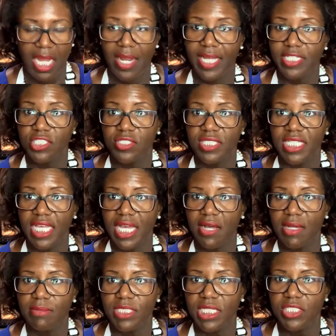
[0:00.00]
All right, do you see
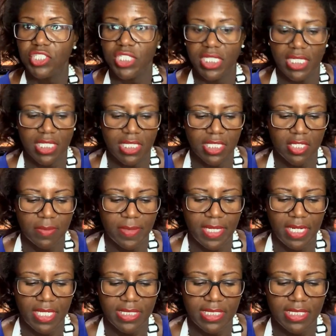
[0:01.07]
how I'm touching it a little
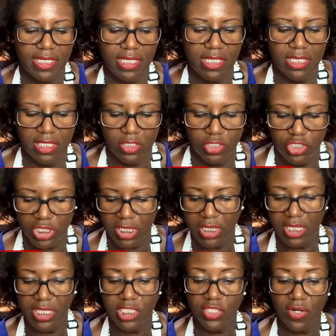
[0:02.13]
bit and it's still a little
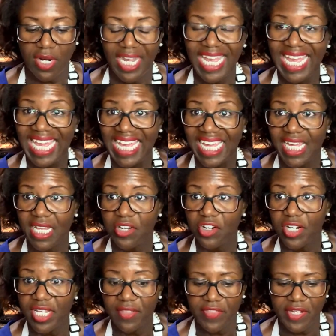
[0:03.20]
jiggly? So our egg
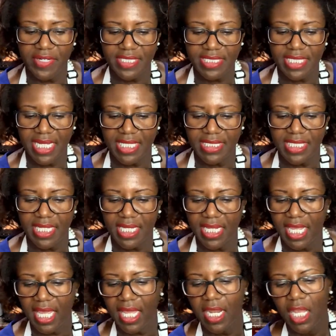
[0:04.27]
underneath there is not
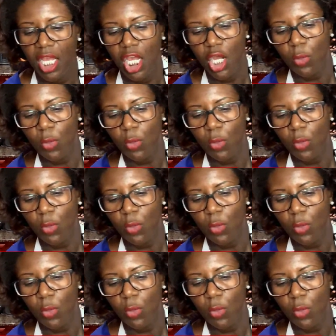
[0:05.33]
done yet.